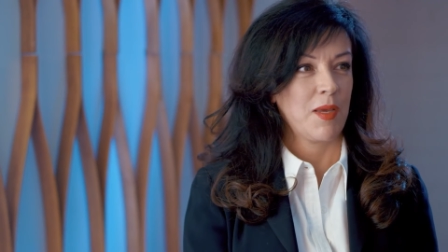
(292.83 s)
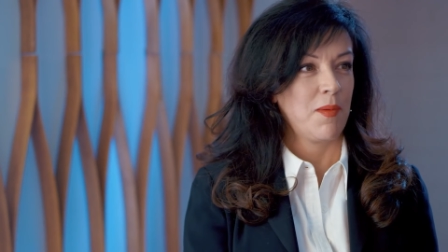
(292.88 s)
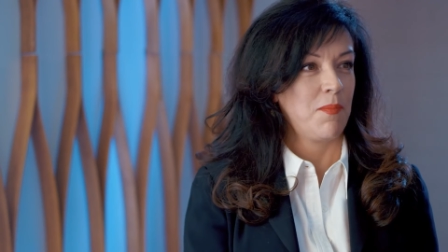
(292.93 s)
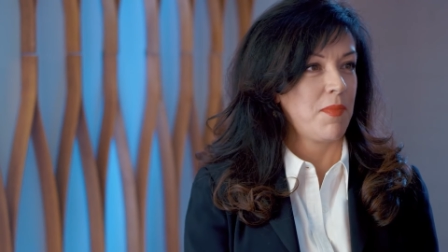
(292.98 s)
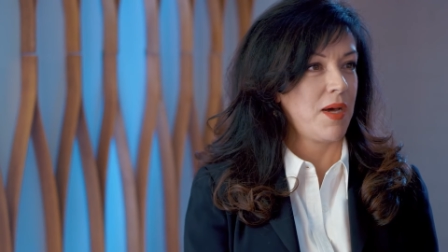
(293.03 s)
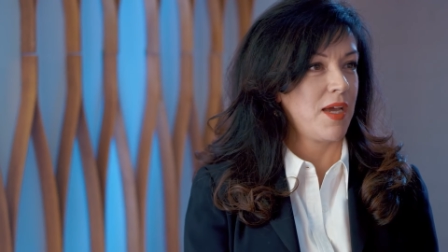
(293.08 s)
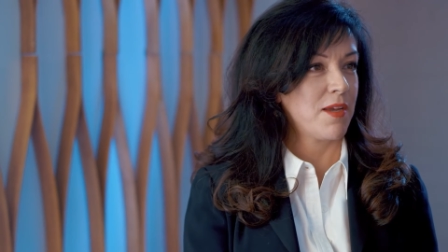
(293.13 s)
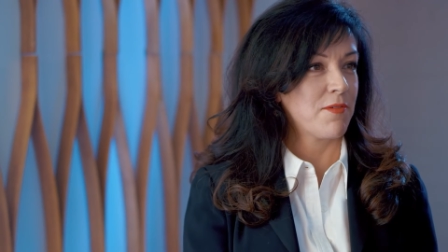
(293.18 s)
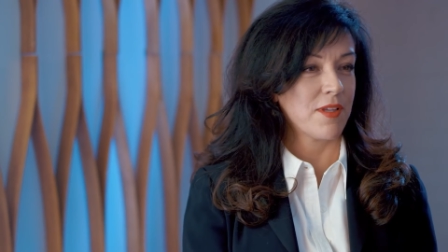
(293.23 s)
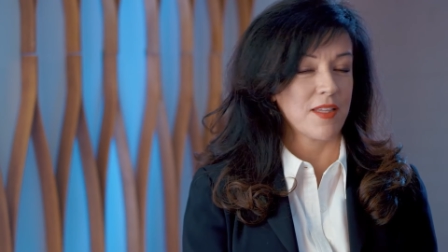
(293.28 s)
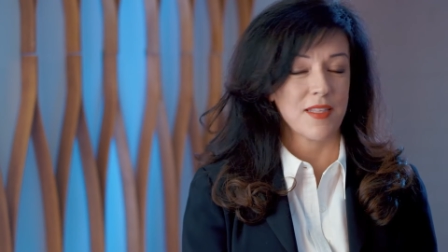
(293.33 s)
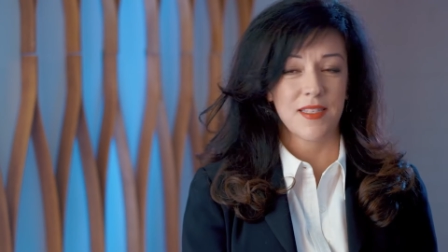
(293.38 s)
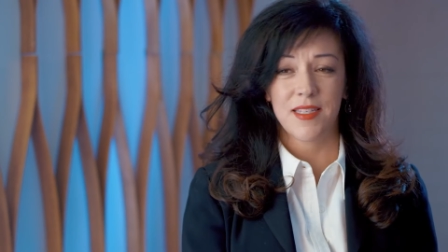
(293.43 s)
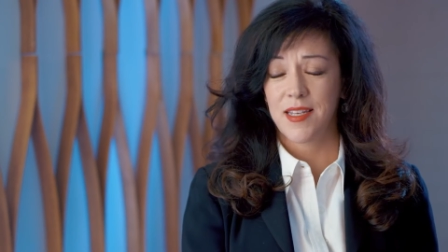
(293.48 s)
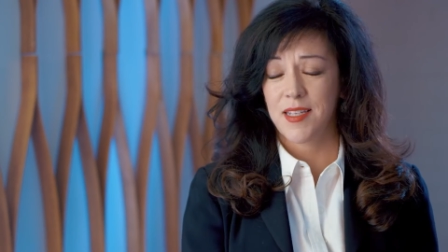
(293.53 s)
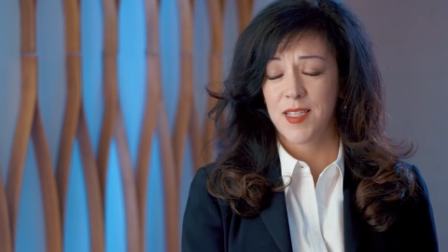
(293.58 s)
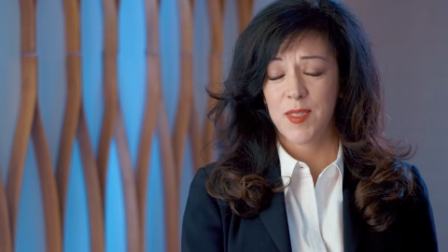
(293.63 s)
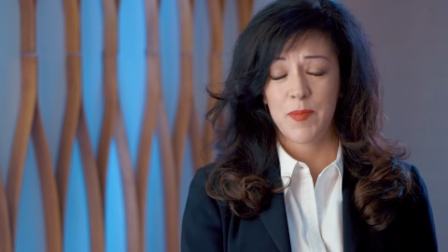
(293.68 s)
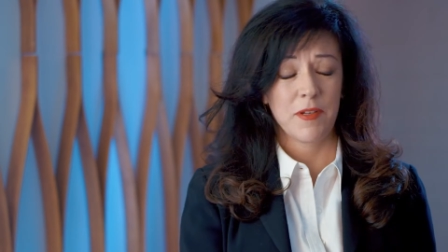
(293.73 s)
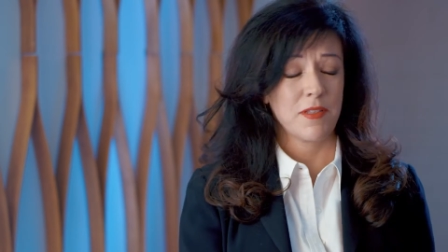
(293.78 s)
My real estate
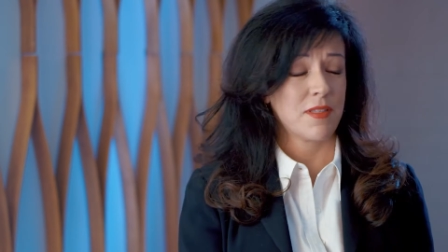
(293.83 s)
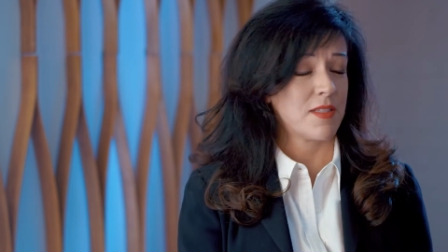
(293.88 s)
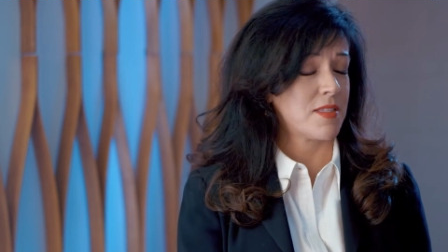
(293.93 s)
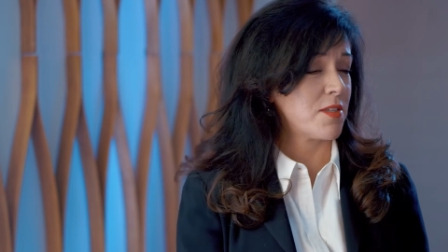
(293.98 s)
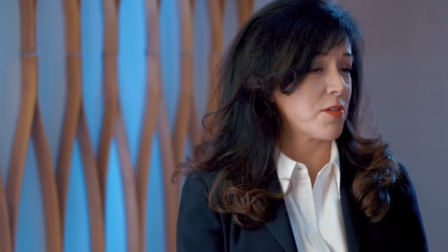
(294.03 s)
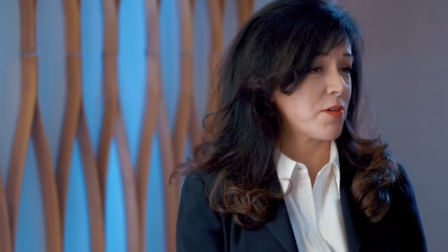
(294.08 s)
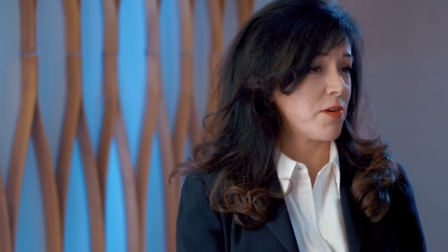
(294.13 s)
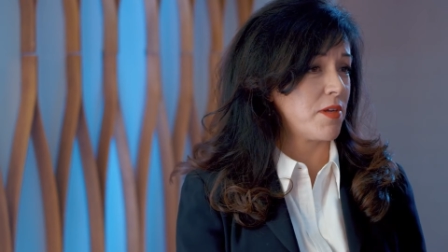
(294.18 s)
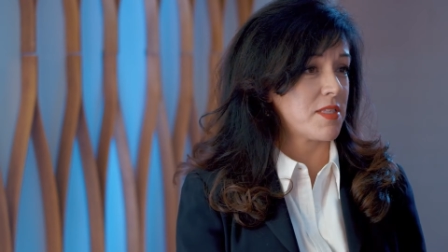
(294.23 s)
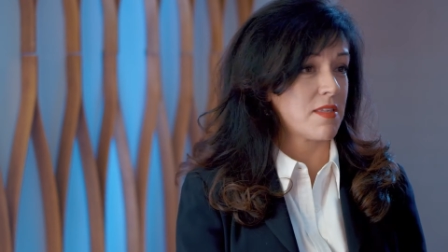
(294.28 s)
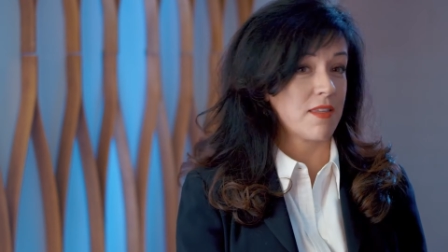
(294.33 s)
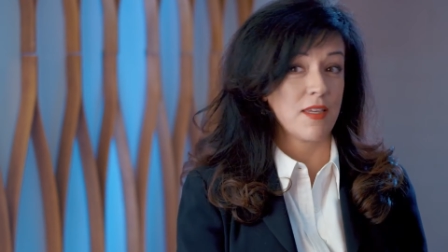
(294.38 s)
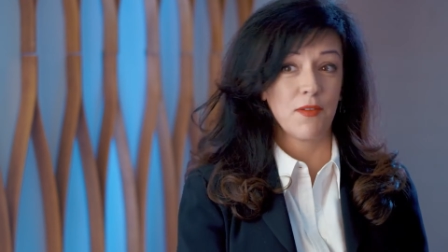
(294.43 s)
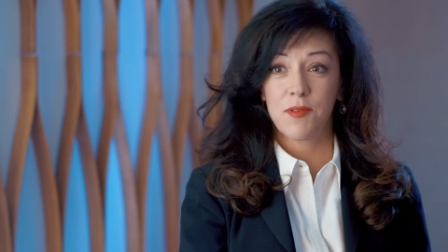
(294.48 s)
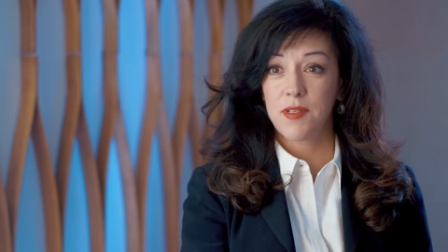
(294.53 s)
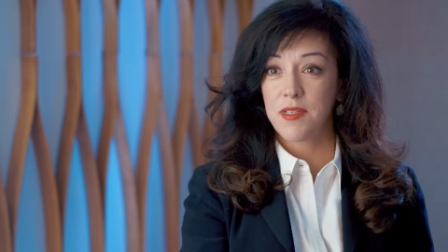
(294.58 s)
experience is so crazy. Even